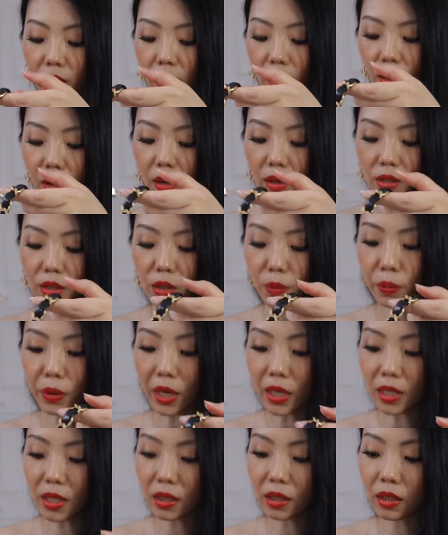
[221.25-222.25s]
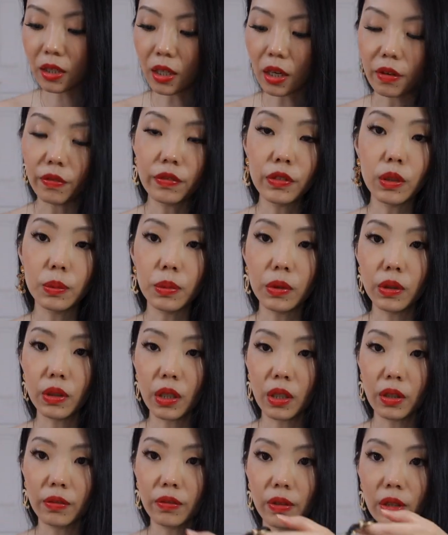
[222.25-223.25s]
They are surprisingly comfortable
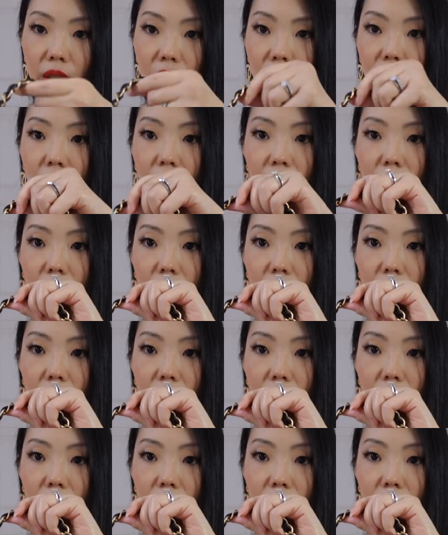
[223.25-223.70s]
given